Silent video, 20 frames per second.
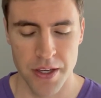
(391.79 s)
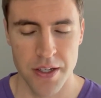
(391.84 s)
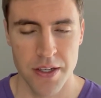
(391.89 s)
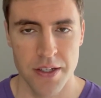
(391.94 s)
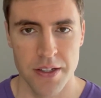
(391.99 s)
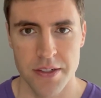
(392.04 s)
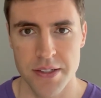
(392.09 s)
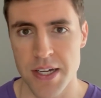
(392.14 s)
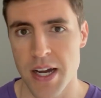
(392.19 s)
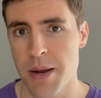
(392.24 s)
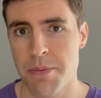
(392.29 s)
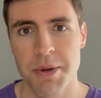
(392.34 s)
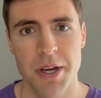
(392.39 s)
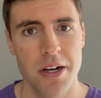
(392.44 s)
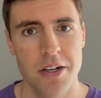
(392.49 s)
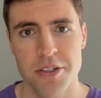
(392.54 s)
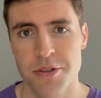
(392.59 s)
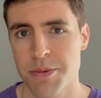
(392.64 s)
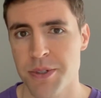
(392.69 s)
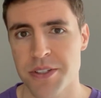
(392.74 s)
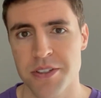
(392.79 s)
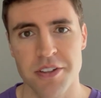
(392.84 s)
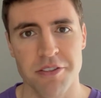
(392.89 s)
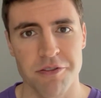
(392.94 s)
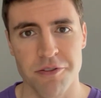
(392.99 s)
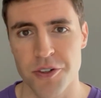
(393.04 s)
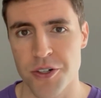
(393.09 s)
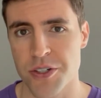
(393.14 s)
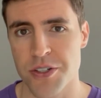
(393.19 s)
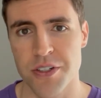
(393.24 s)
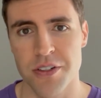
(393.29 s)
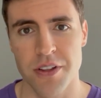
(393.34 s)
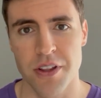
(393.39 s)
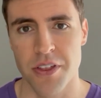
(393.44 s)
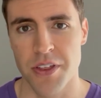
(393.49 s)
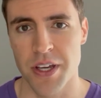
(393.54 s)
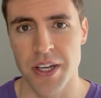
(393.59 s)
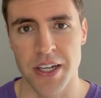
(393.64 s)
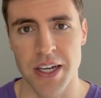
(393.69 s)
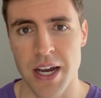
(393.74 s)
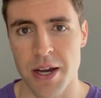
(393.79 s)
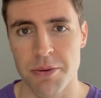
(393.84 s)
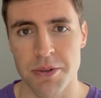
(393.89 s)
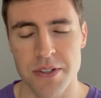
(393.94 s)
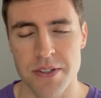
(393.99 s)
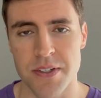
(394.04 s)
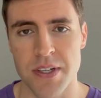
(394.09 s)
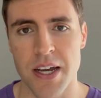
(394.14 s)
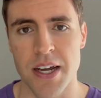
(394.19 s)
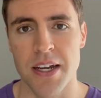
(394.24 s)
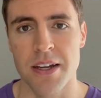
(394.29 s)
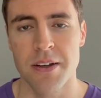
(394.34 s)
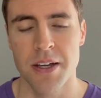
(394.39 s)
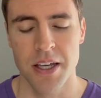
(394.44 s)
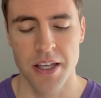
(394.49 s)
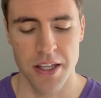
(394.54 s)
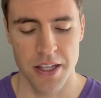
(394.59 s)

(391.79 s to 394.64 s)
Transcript: Time management is the first thing I would say.